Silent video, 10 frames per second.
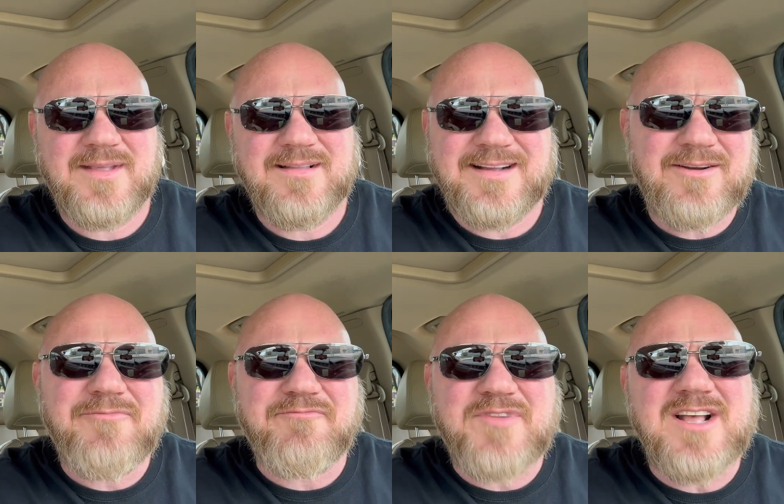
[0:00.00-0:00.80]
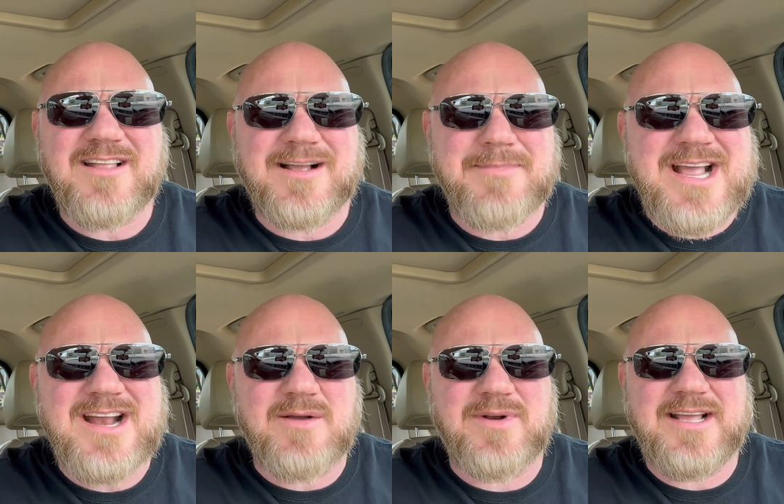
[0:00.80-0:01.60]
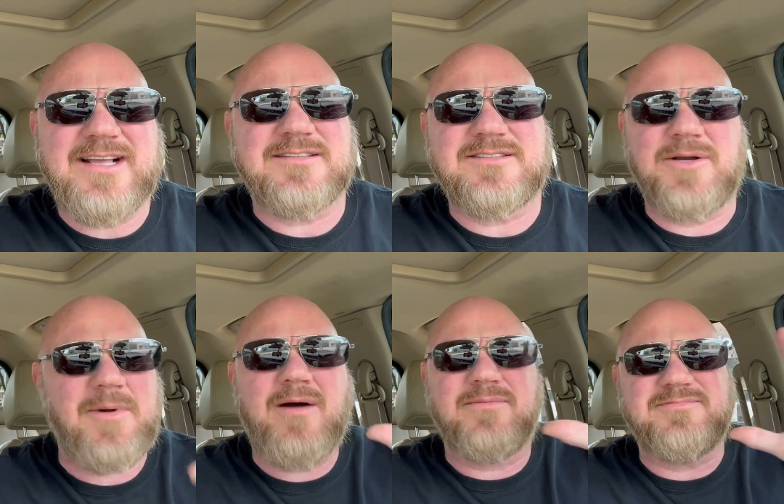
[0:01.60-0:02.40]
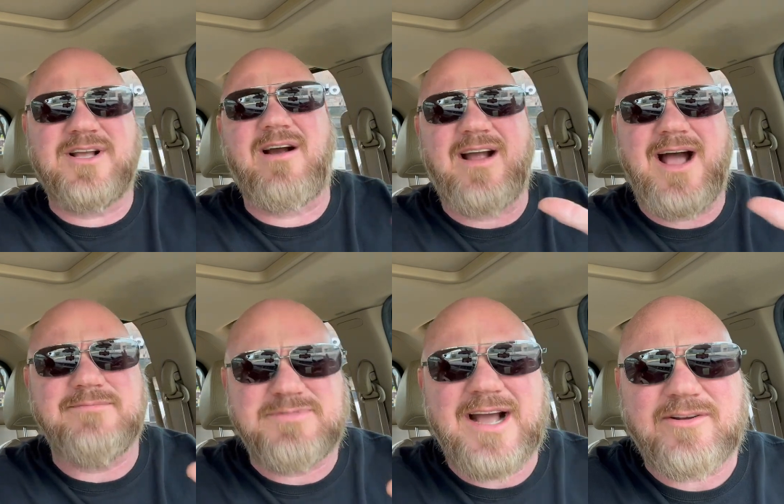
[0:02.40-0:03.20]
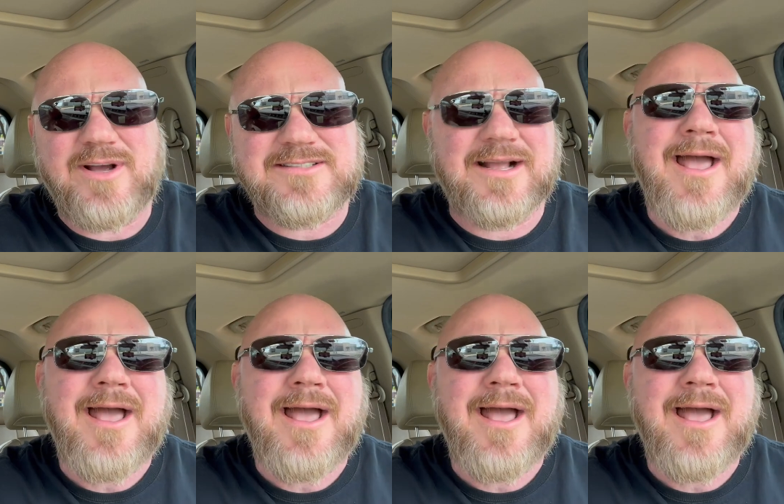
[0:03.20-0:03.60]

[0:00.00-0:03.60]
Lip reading: Like, I don't feel like I'm eating when I eat soup. Oh, sorry, I'm digressing.